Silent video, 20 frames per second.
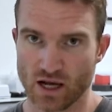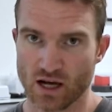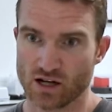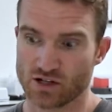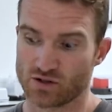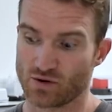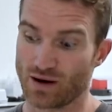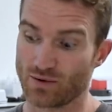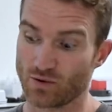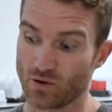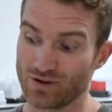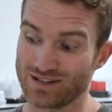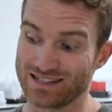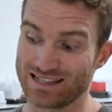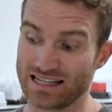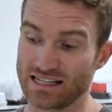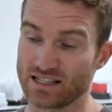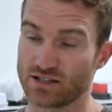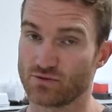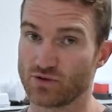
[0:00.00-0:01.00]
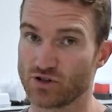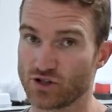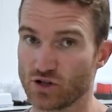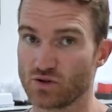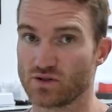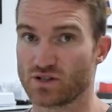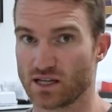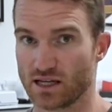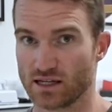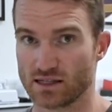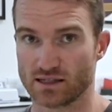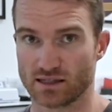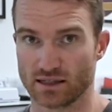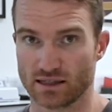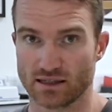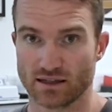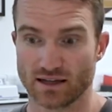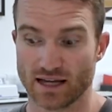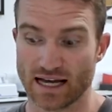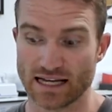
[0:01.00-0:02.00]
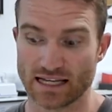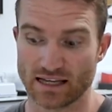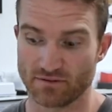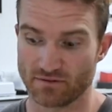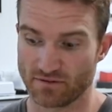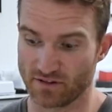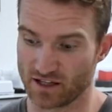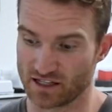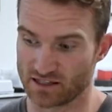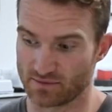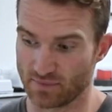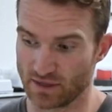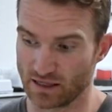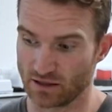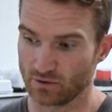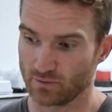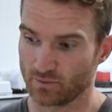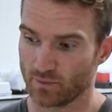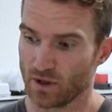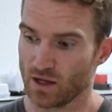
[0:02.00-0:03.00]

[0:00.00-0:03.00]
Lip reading: So I'm going to need to reduce the insulin that I give for this meal.